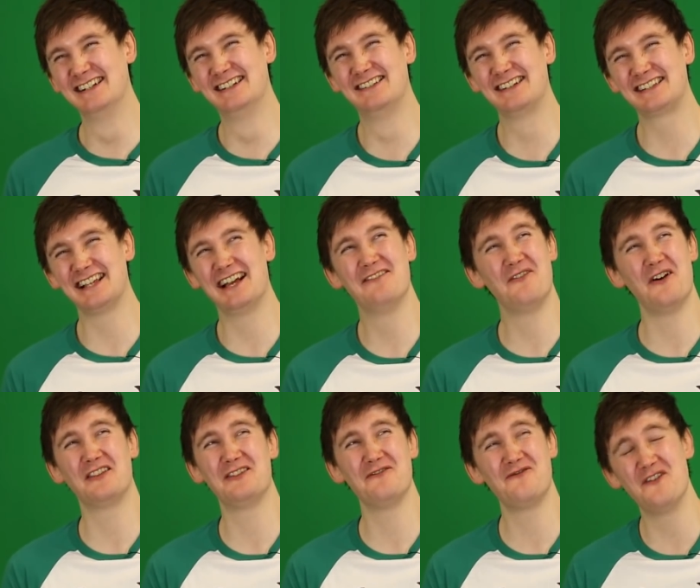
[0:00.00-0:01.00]
It's like,
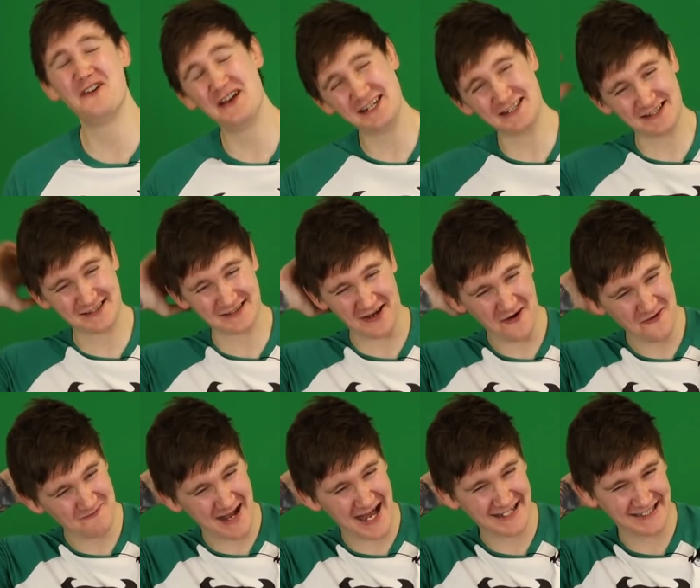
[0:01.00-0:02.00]
what the fuck? It's just so
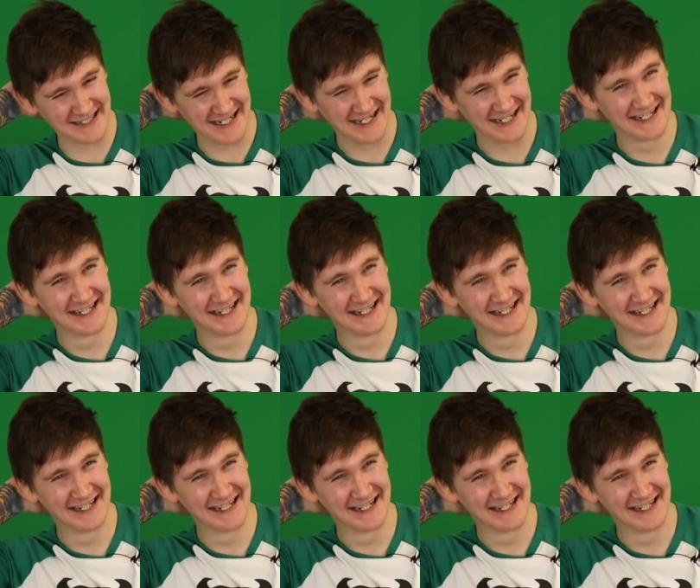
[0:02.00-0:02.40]
bad in it.